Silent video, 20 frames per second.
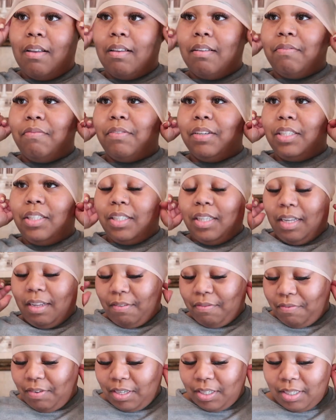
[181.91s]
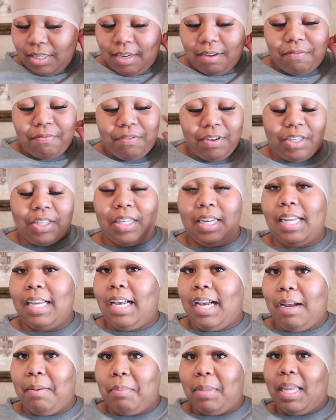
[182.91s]
Officially
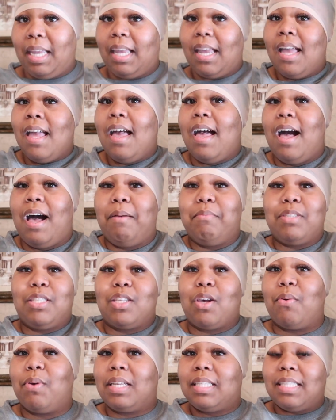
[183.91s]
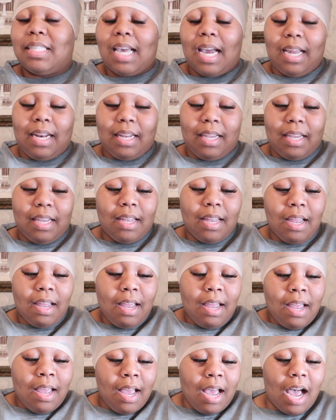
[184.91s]
coming. I'm so excited.
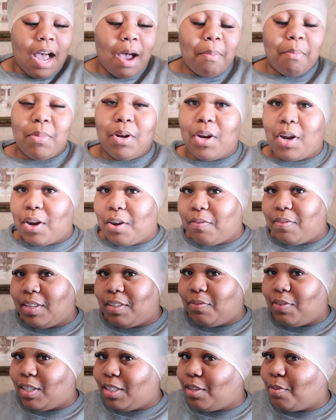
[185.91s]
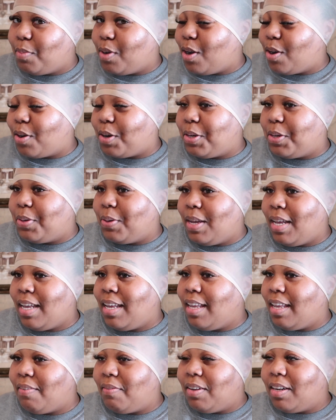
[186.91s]
I'm nervous for tomorrow,
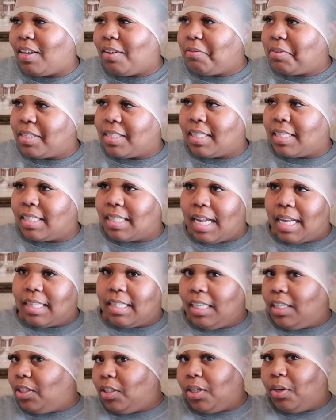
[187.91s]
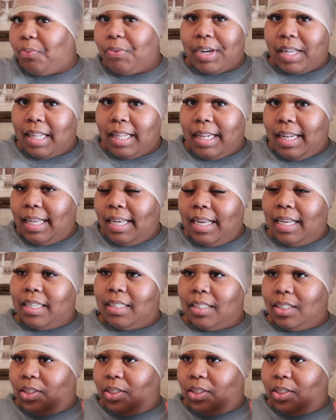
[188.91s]
even though it's just like teaching a regular class.